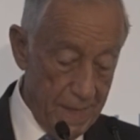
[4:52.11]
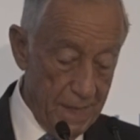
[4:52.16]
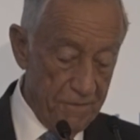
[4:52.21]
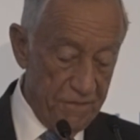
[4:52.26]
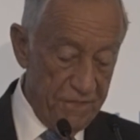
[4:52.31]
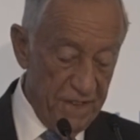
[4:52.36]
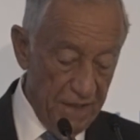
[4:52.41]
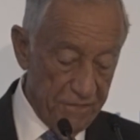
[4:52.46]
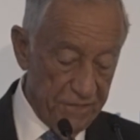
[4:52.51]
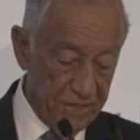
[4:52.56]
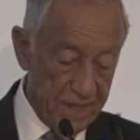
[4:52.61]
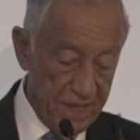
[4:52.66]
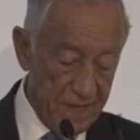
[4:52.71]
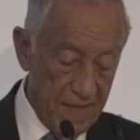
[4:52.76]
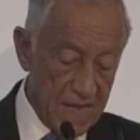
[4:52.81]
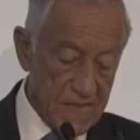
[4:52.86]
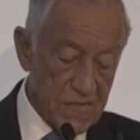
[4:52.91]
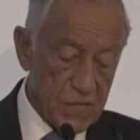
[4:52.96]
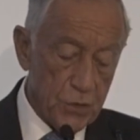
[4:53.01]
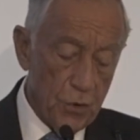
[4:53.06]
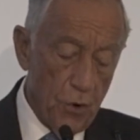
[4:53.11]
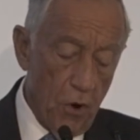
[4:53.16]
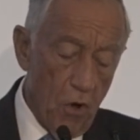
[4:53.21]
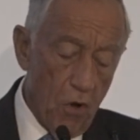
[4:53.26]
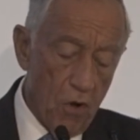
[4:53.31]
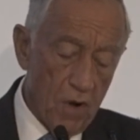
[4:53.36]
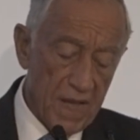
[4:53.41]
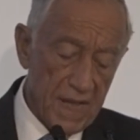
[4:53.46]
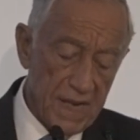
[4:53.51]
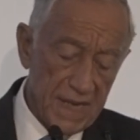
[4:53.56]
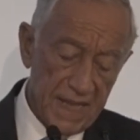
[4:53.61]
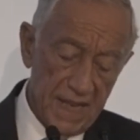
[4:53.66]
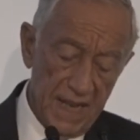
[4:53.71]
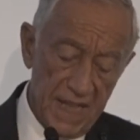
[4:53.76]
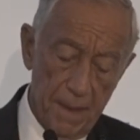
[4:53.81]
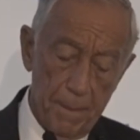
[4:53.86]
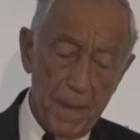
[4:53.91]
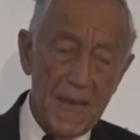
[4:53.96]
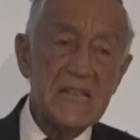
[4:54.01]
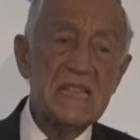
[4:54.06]
Fifth, a strong and
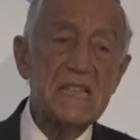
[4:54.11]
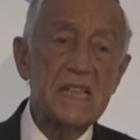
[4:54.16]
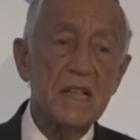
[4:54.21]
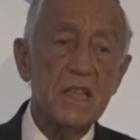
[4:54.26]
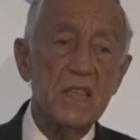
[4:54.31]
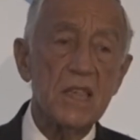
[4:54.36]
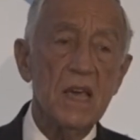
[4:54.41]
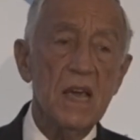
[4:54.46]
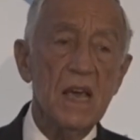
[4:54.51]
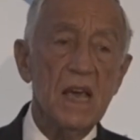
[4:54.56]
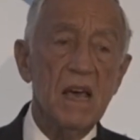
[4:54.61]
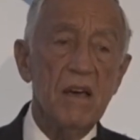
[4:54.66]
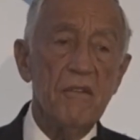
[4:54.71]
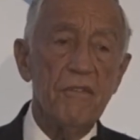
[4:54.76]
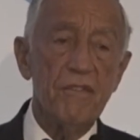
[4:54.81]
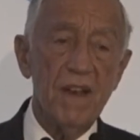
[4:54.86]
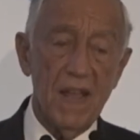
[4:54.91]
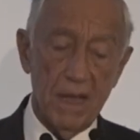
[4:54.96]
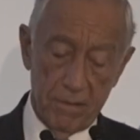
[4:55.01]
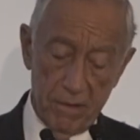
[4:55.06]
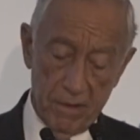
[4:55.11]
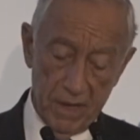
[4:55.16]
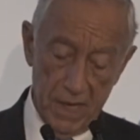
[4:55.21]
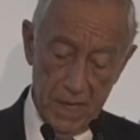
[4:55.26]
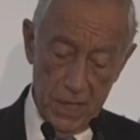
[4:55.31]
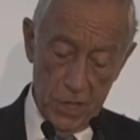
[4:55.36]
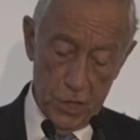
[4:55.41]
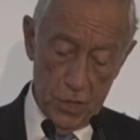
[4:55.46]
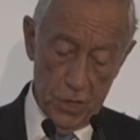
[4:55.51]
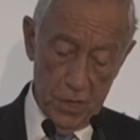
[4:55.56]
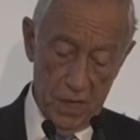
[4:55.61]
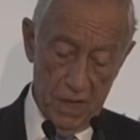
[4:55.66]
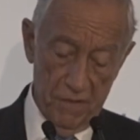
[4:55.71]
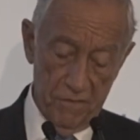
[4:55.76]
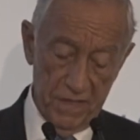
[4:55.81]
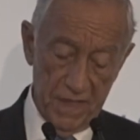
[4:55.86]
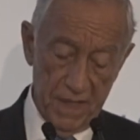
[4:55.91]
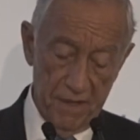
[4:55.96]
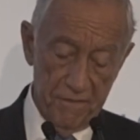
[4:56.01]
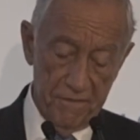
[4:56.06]
clear message of recognition
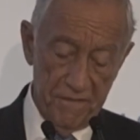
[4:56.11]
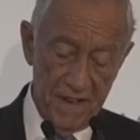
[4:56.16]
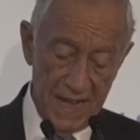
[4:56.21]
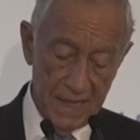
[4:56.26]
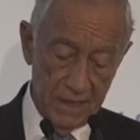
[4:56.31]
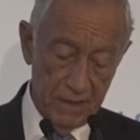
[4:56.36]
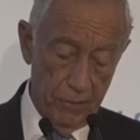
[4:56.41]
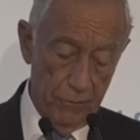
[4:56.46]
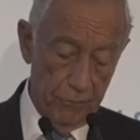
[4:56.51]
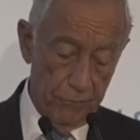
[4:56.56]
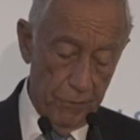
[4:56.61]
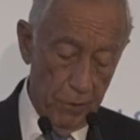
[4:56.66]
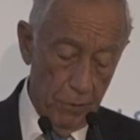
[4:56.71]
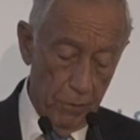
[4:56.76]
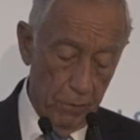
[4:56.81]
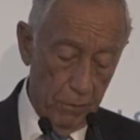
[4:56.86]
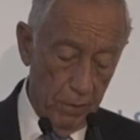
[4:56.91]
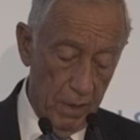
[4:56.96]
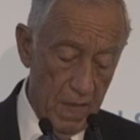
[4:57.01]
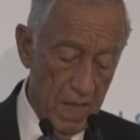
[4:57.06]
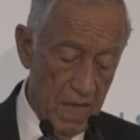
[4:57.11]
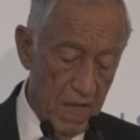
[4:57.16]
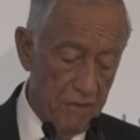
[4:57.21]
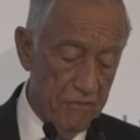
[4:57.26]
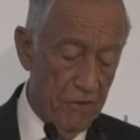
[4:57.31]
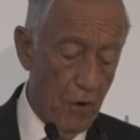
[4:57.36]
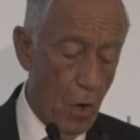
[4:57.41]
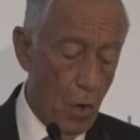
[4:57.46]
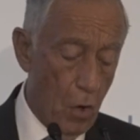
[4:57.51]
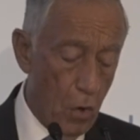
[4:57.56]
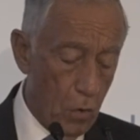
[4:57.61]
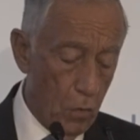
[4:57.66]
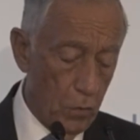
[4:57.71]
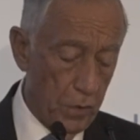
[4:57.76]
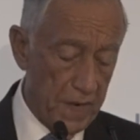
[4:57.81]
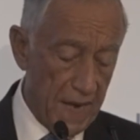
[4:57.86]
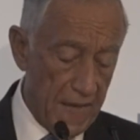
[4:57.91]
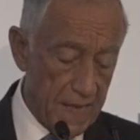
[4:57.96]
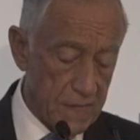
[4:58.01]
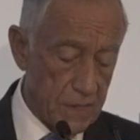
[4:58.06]
of the vital role of all
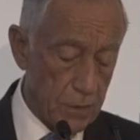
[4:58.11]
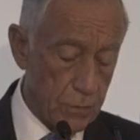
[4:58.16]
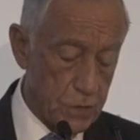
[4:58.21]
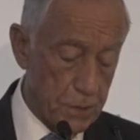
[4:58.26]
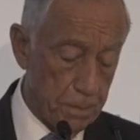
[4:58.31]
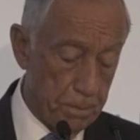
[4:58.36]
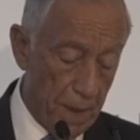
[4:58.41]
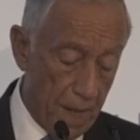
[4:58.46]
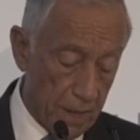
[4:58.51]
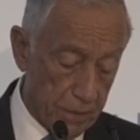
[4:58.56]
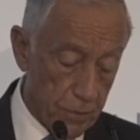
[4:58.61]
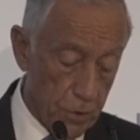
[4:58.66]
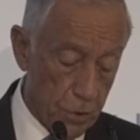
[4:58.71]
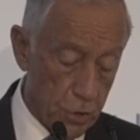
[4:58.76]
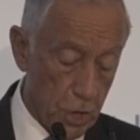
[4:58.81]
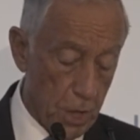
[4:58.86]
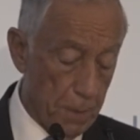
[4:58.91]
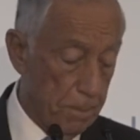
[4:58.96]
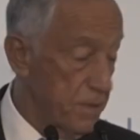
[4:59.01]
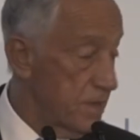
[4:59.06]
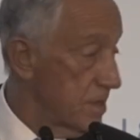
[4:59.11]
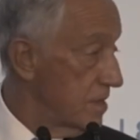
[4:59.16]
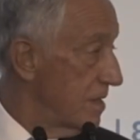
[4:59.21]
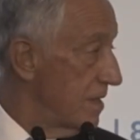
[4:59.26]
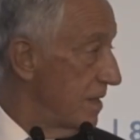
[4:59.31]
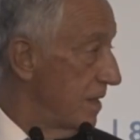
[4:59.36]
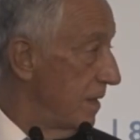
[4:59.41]
NATO's partnerships,